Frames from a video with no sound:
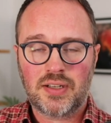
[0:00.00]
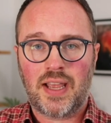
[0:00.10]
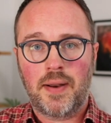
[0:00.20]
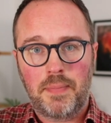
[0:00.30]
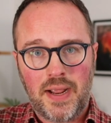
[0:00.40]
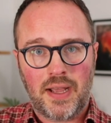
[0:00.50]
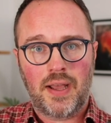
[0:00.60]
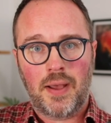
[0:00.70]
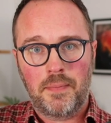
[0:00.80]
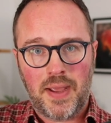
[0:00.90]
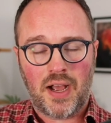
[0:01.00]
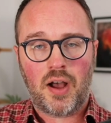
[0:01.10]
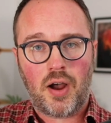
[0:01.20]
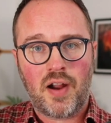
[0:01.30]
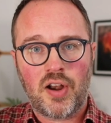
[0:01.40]
getting bigger and bigger,
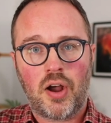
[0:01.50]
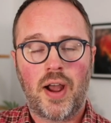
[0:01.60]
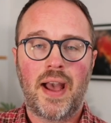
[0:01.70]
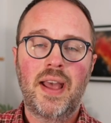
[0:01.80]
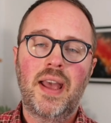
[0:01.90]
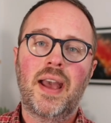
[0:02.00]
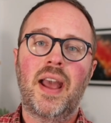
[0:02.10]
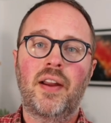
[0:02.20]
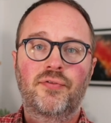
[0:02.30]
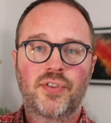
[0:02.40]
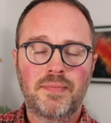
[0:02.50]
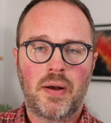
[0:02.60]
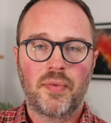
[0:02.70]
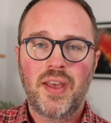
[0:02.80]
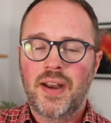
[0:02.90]
higher and higher every month.